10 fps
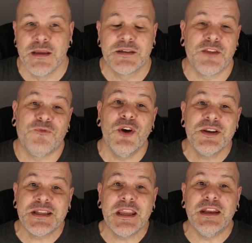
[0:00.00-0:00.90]
So the
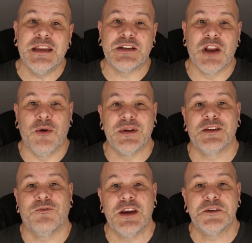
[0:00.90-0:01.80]
first thing you need to know is
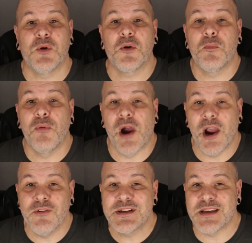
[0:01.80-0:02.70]
that Facebook
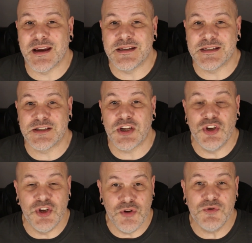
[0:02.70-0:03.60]
prioritizes
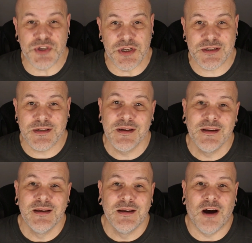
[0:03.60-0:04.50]
users
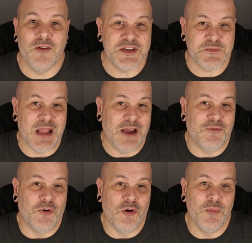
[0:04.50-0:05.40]
of its
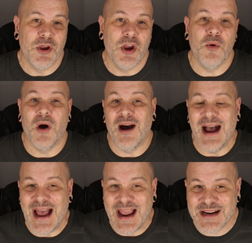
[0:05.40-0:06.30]
platform who are
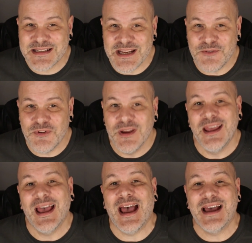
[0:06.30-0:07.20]
active
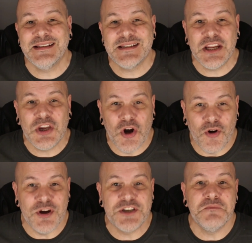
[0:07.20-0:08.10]
and
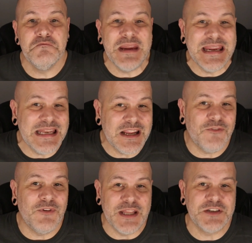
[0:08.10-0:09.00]
encourage
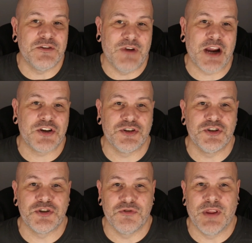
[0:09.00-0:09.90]
meaningful
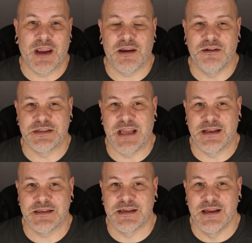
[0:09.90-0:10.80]
interactions through their content.